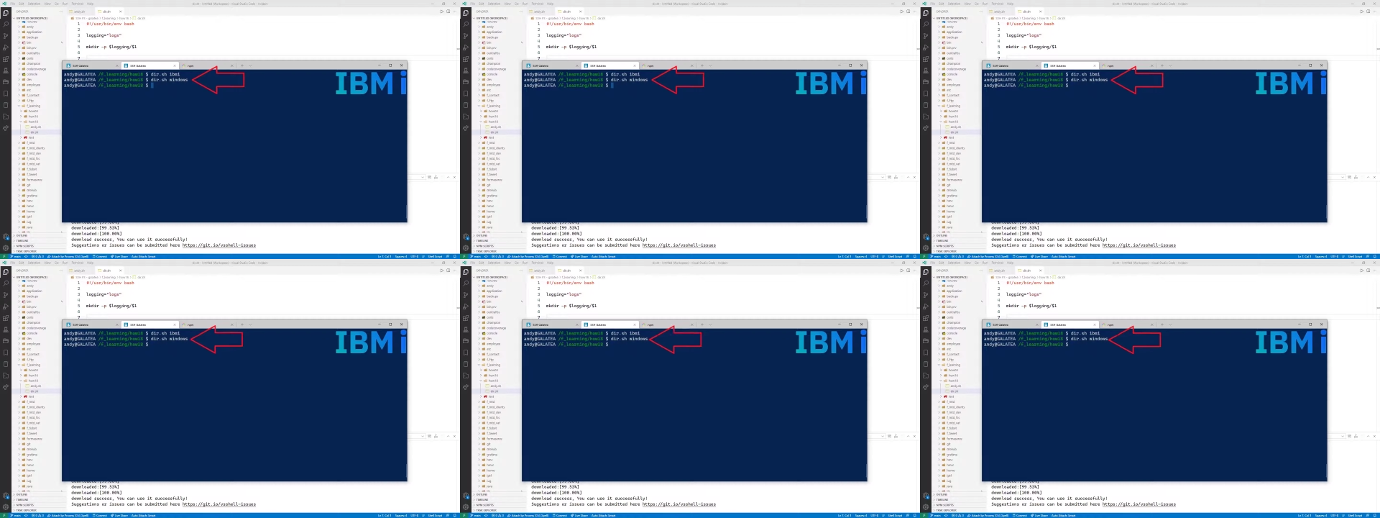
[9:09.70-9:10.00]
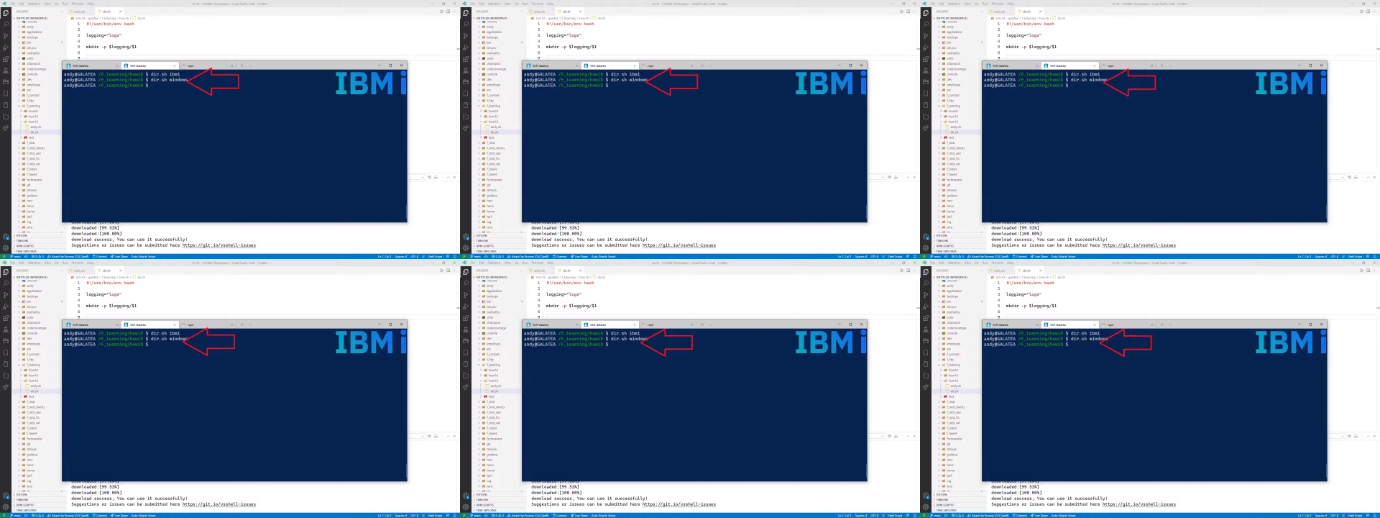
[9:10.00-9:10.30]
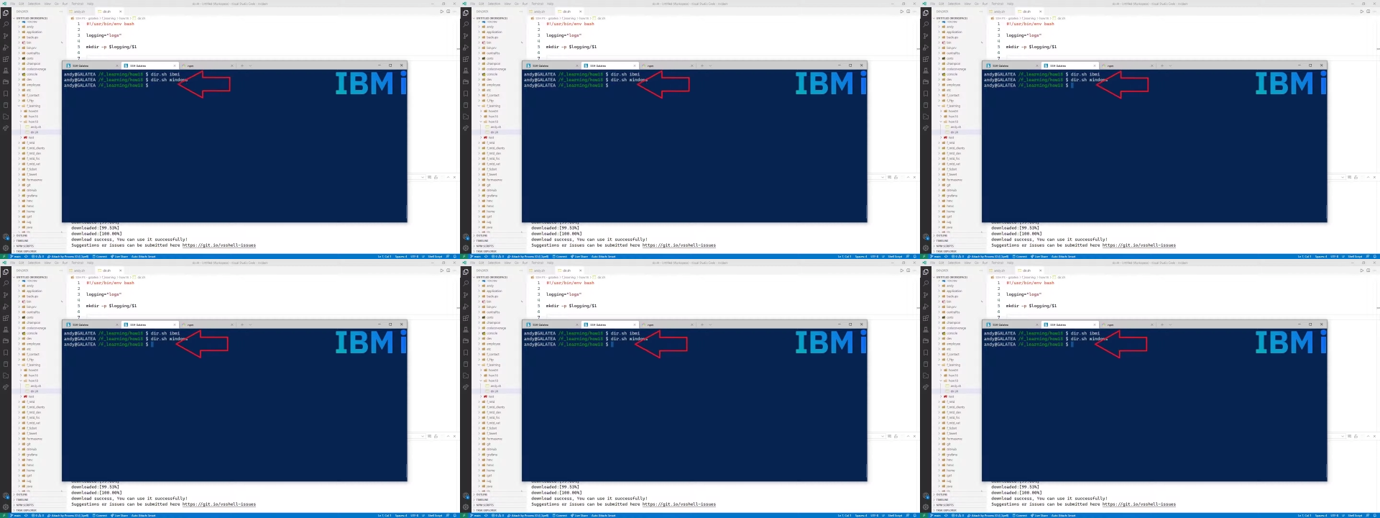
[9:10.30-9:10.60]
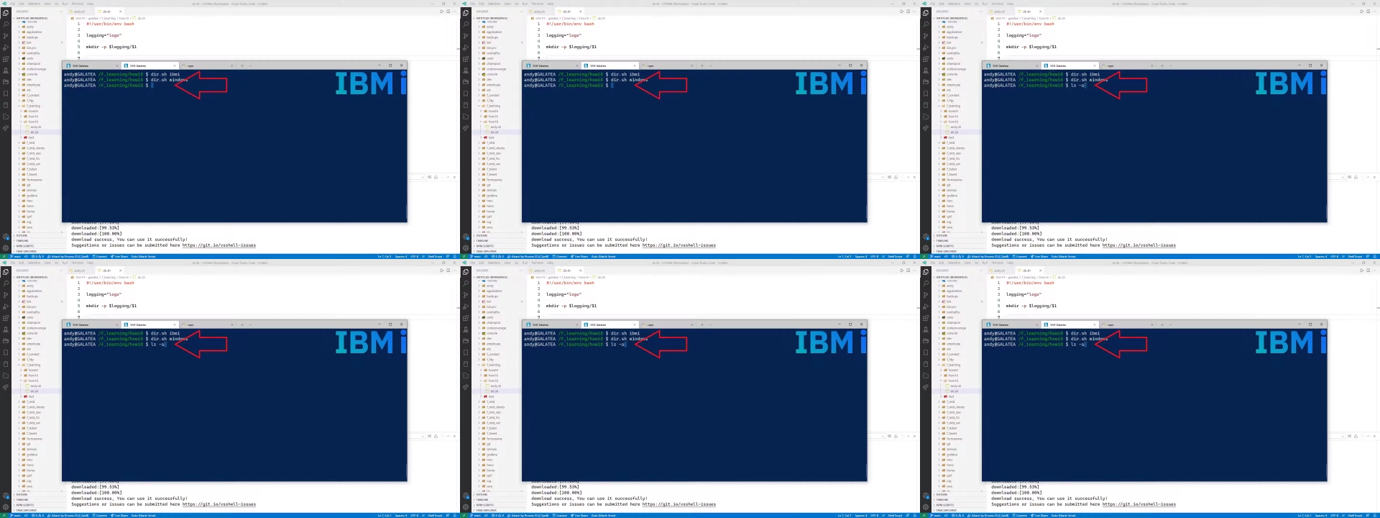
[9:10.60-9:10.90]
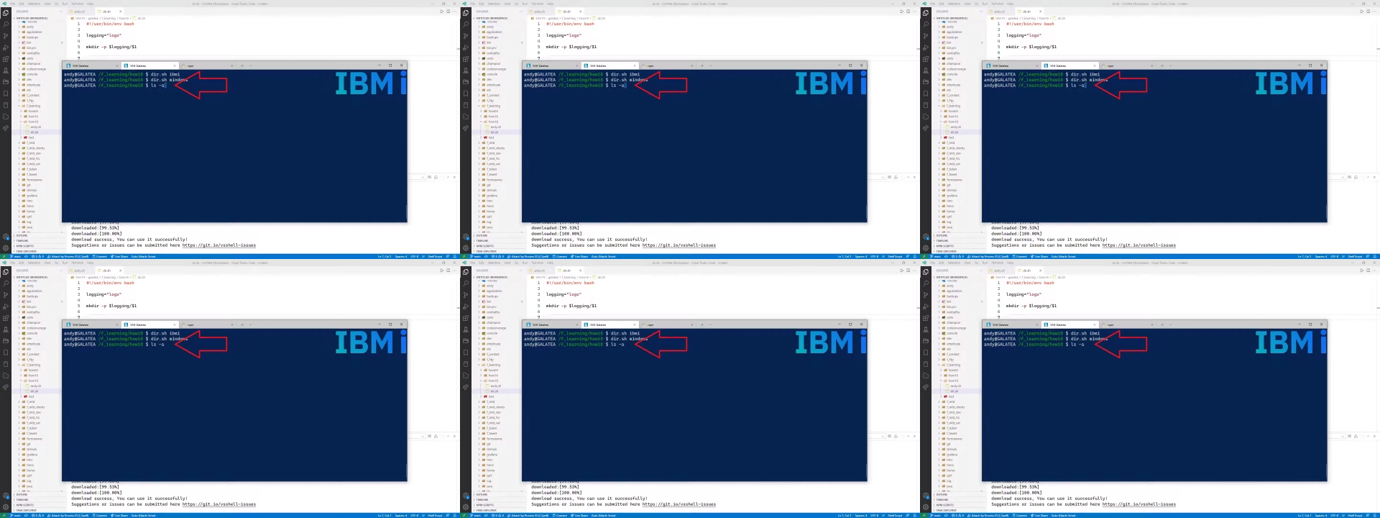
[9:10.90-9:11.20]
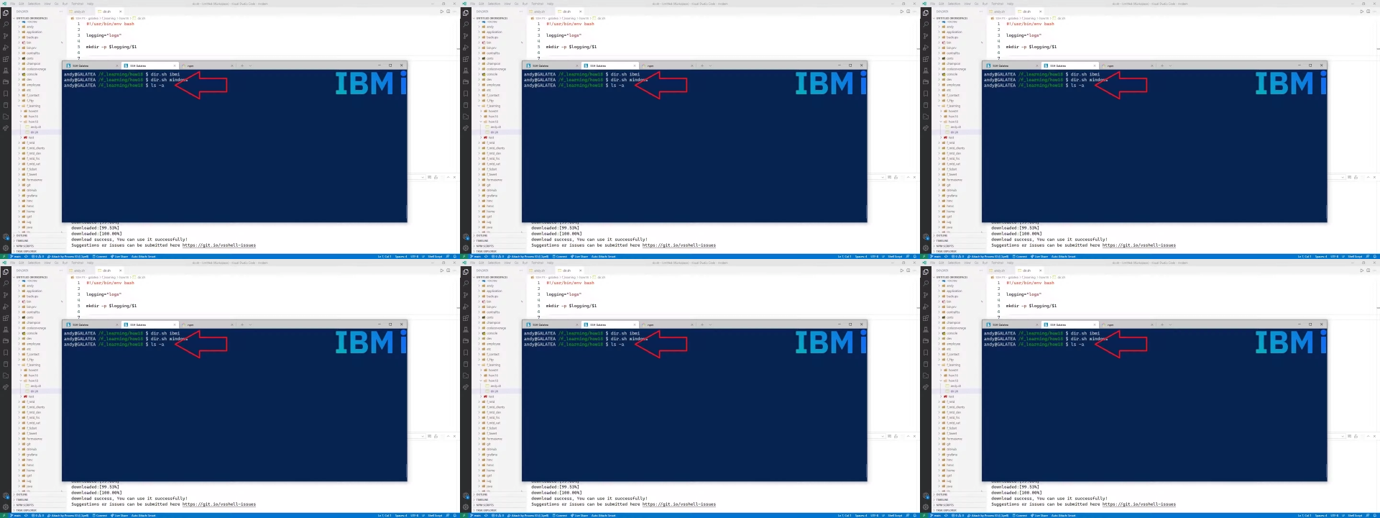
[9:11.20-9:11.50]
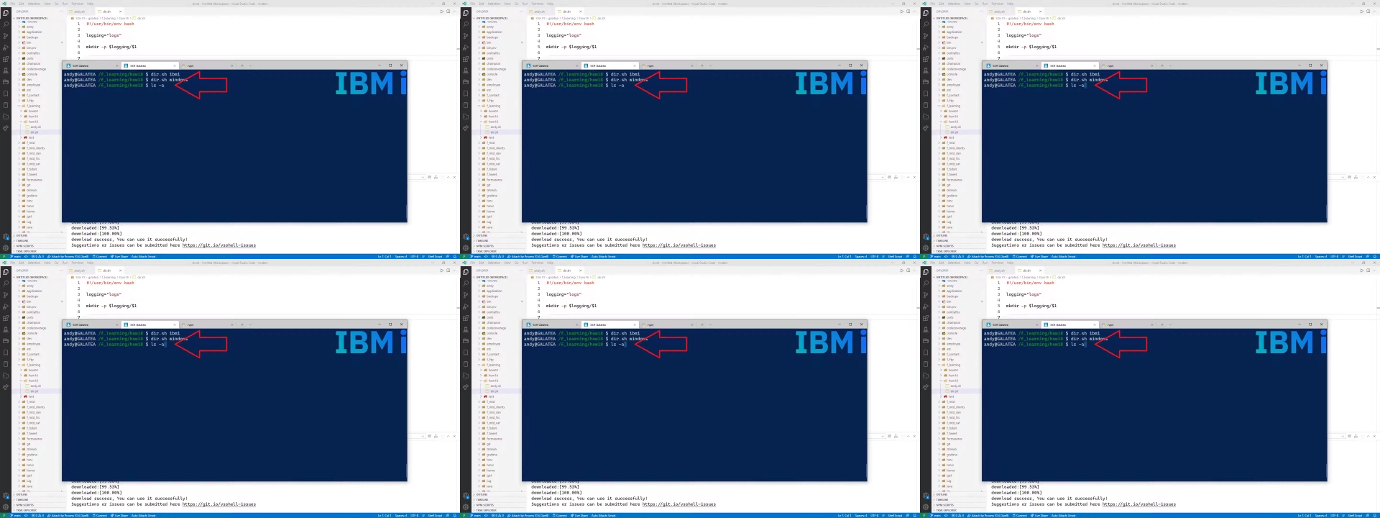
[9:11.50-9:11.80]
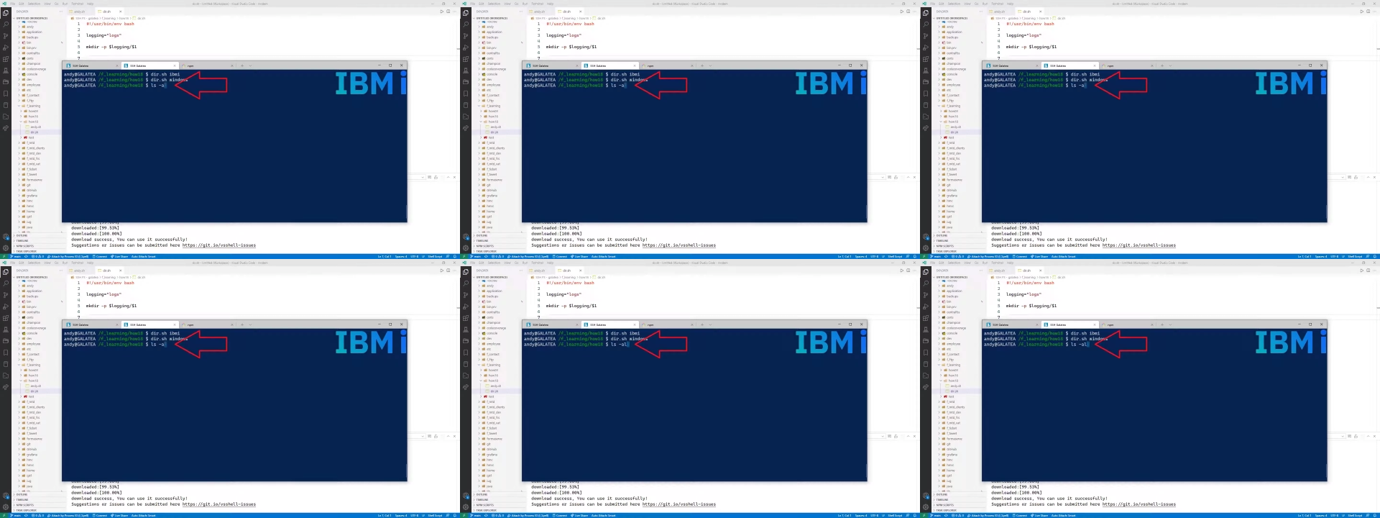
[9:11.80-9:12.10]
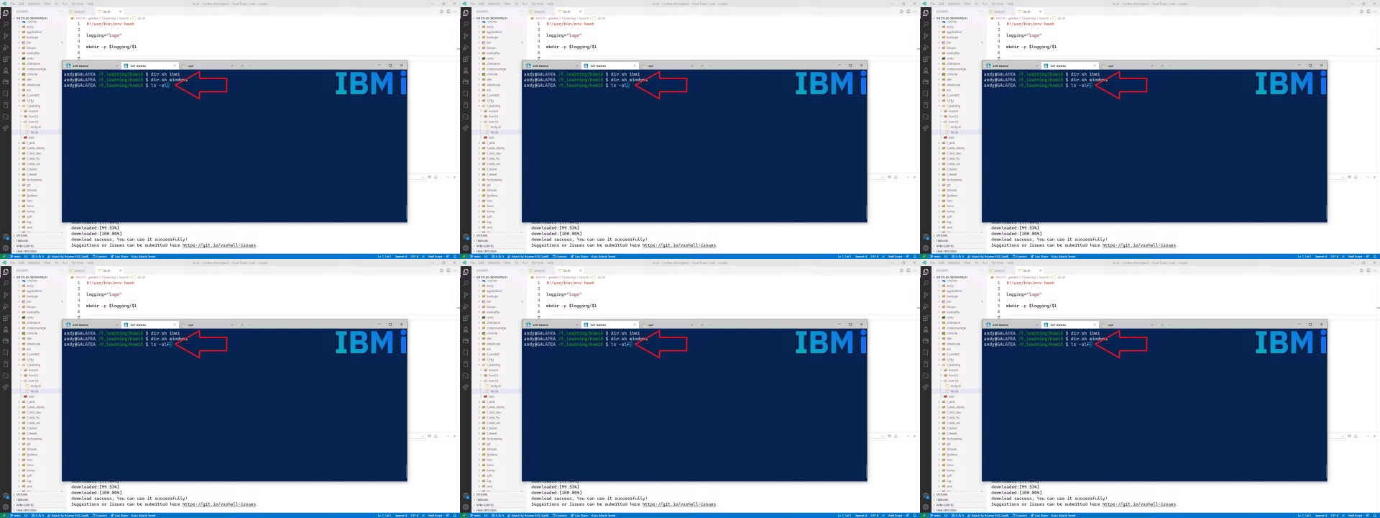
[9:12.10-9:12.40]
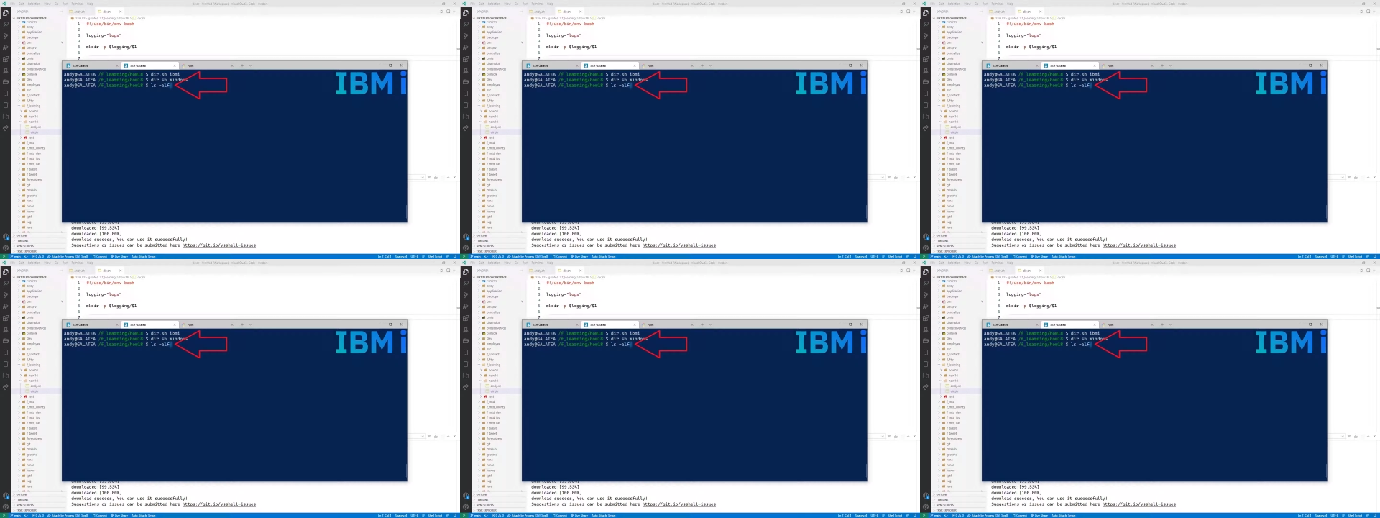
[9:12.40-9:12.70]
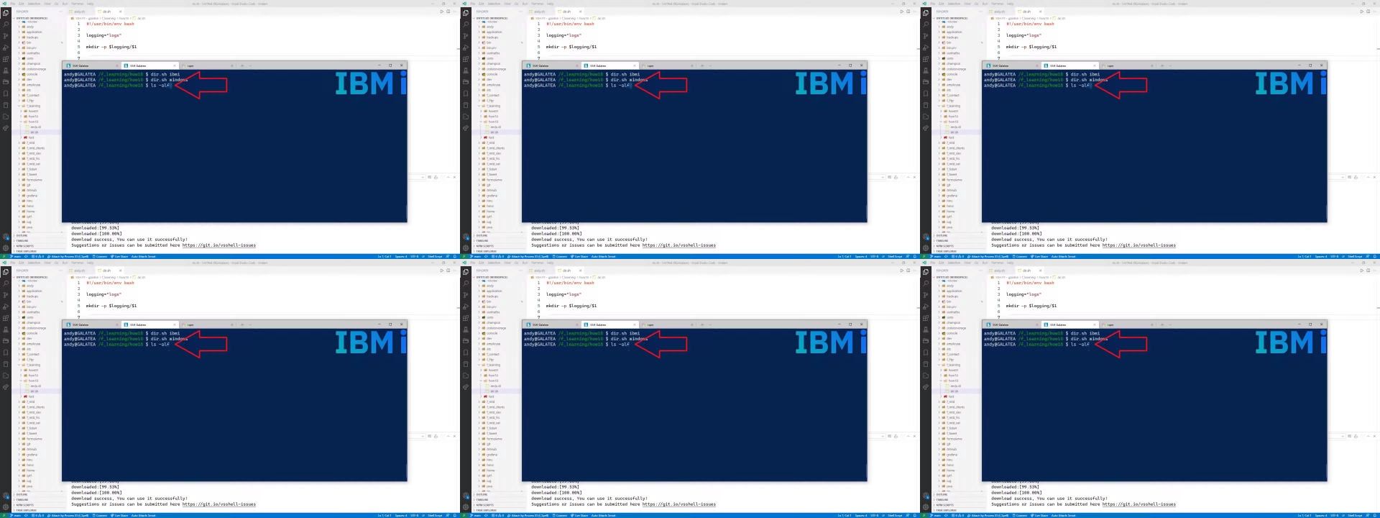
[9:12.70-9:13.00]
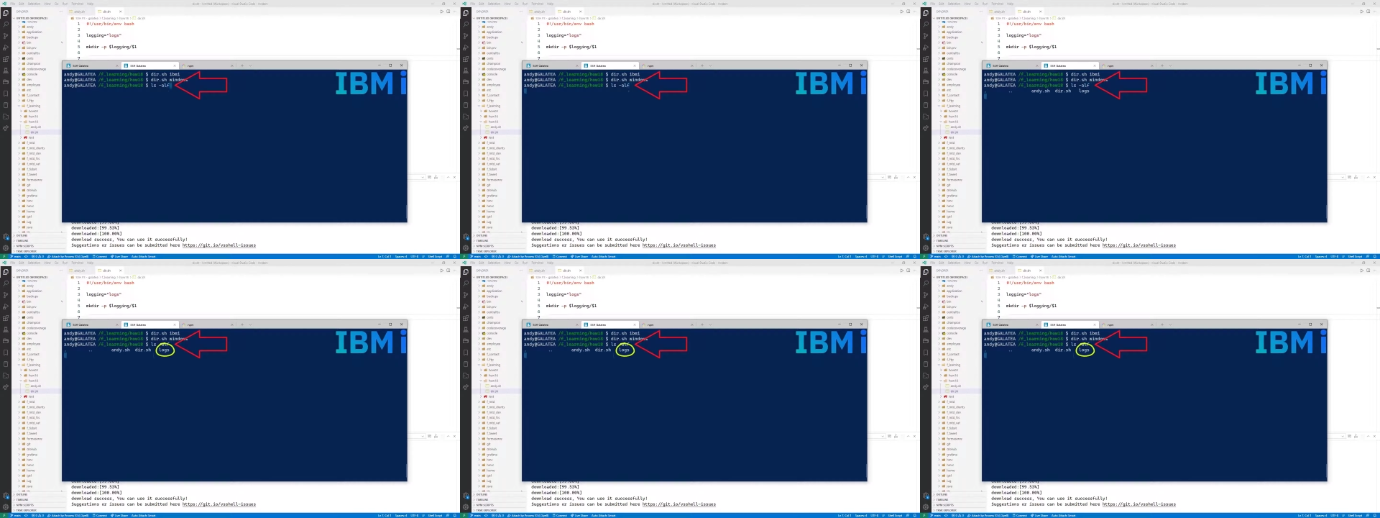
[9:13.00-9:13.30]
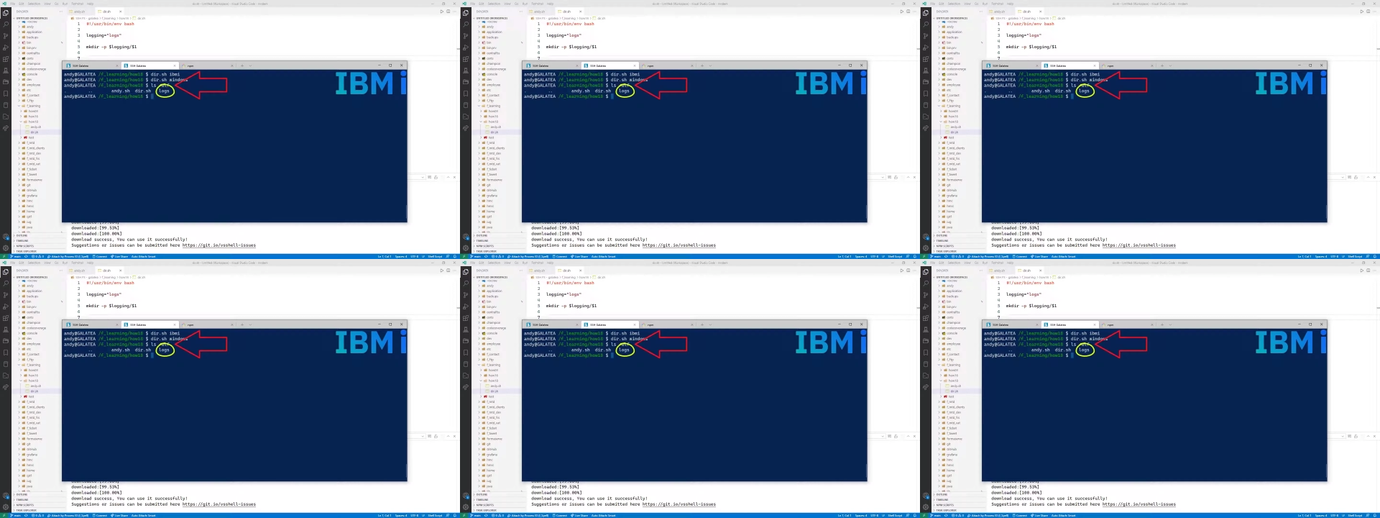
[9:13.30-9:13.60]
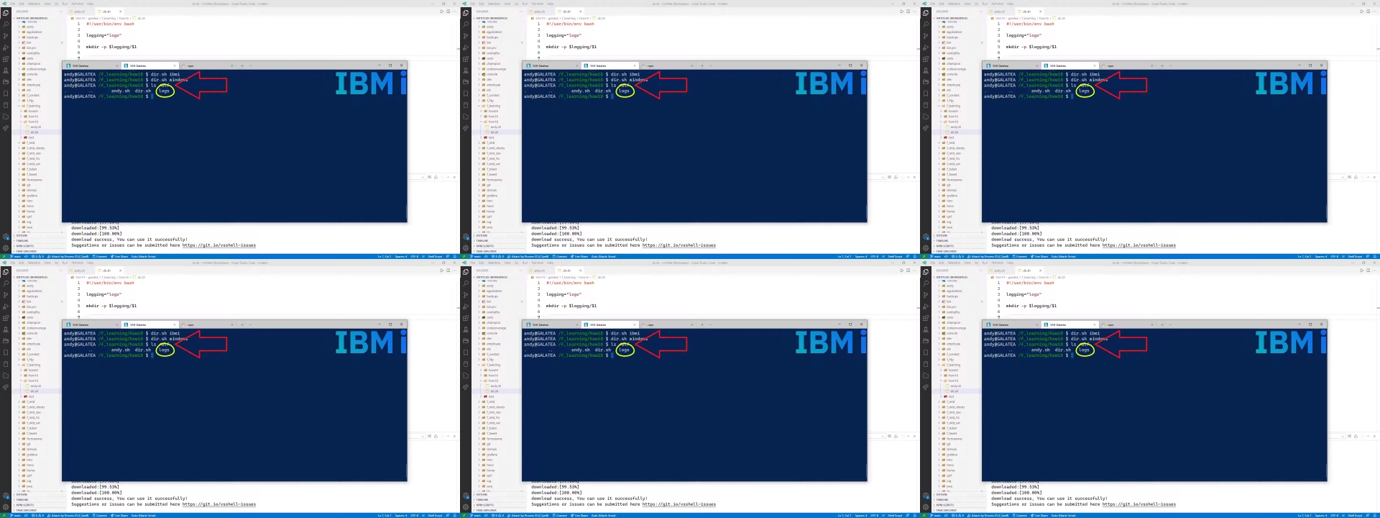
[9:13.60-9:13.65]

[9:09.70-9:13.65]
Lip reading: [unreadable: no face in view]